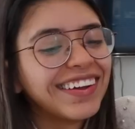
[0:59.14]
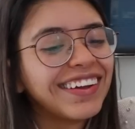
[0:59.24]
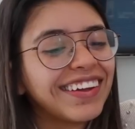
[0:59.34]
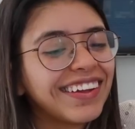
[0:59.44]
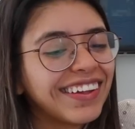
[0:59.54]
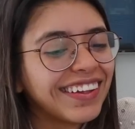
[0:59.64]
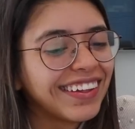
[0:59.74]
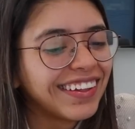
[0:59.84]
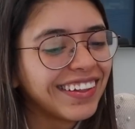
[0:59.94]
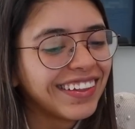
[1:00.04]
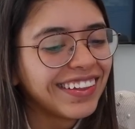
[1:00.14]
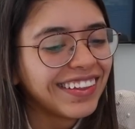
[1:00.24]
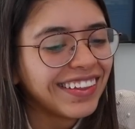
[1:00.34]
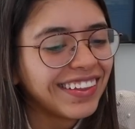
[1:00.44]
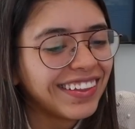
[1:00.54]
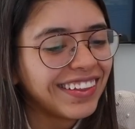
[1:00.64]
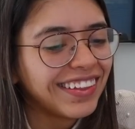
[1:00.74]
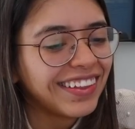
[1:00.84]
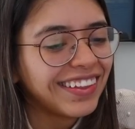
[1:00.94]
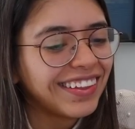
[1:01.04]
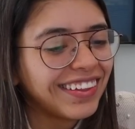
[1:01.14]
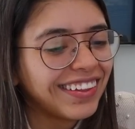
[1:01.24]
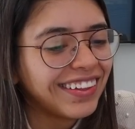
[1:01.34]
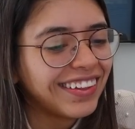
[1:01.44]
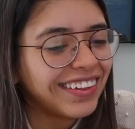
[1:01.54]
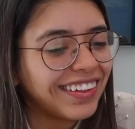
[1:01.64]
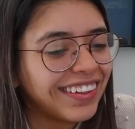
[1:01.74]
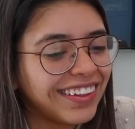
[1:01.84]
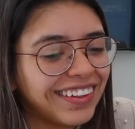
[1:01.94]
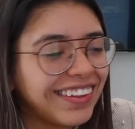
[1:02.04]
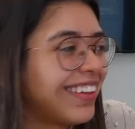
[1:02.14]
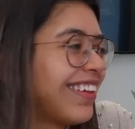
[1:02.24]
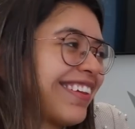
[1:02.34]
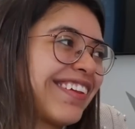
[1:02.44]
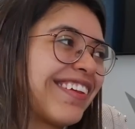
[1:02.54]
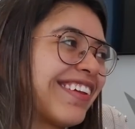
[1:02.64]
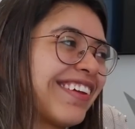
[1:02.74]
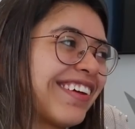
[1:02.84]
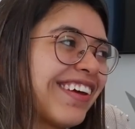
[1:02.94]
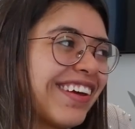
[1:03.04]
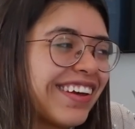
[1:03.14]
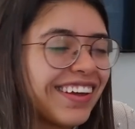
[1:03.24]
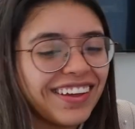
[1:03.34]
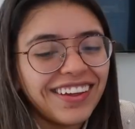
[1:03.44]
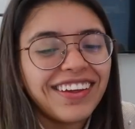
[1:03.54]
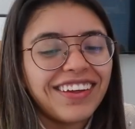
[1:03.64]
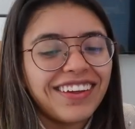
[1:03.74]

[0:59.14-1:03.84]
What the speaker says: The person shown says nothing.